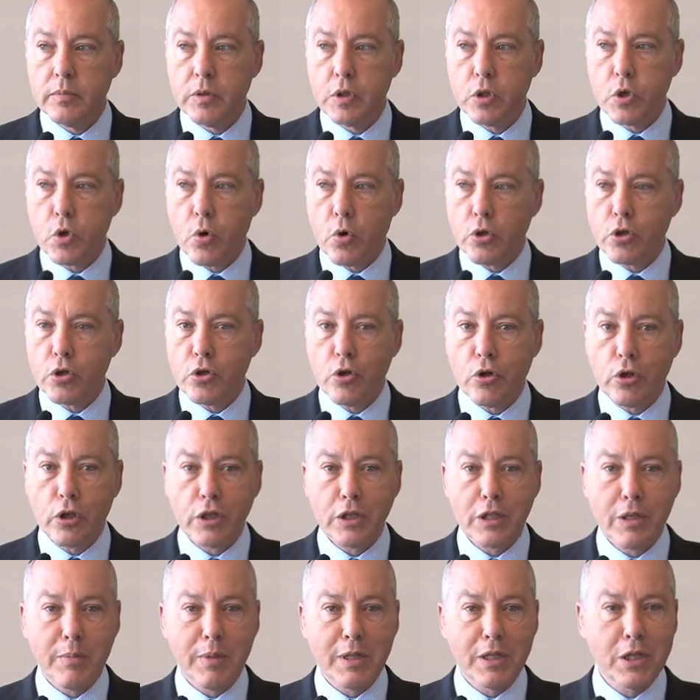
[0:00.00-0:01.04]

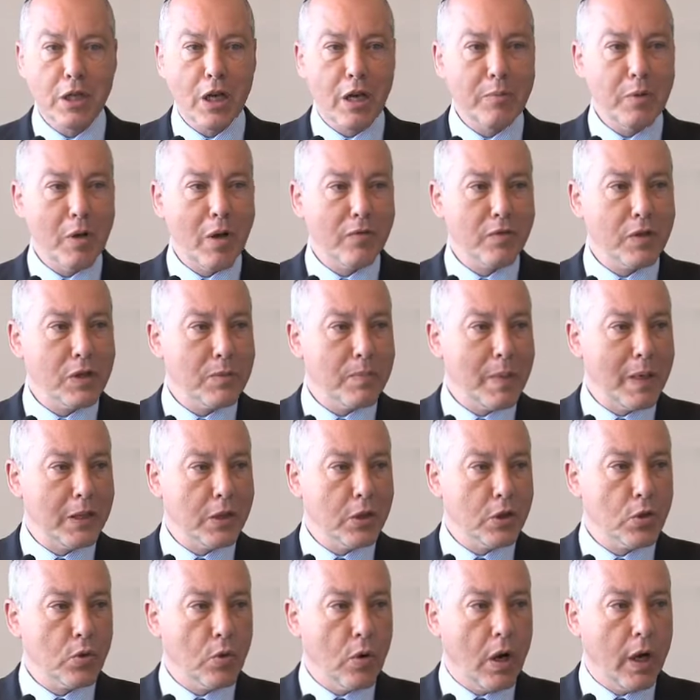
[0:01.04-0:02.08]
short-circuit some of the time you have to spend
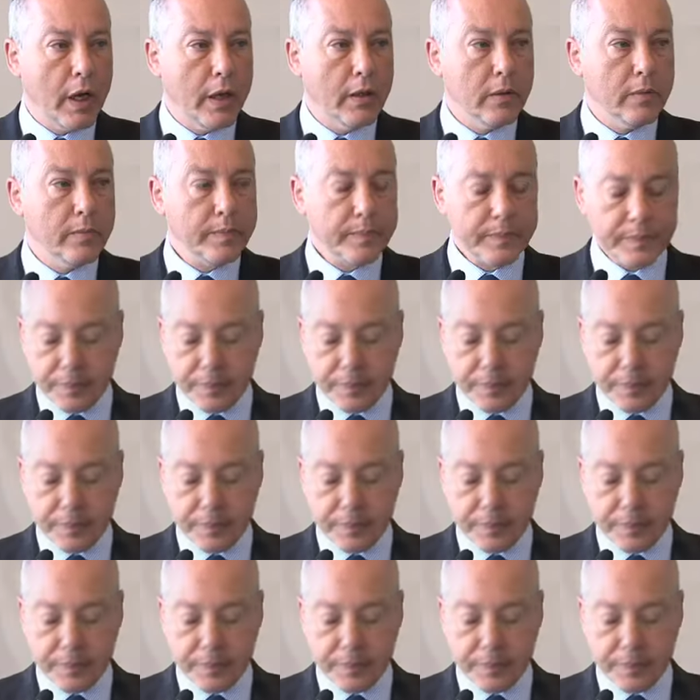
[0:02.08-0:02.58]
at trial.